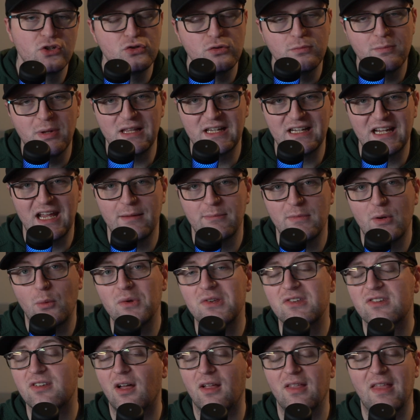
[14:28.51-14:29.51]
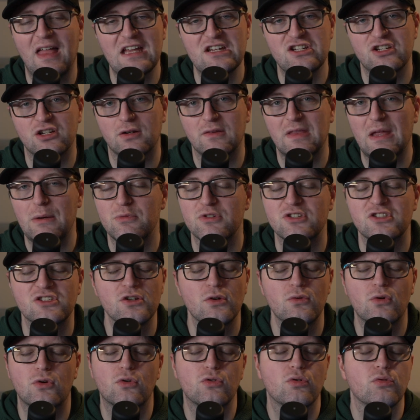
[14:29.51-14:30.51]
Jude Bellingham that we saw last year that was
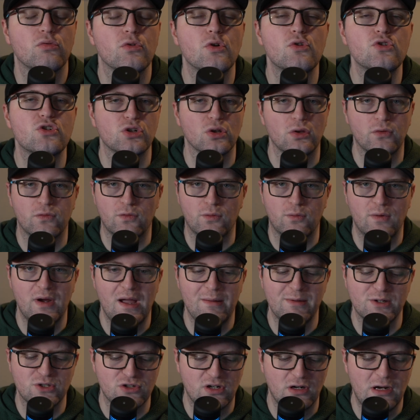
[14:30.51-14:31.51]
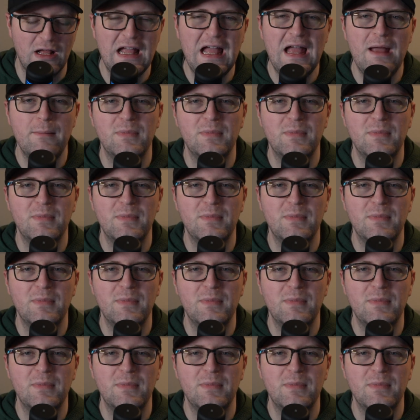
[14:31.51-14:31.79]
so crucial for Real Madrid,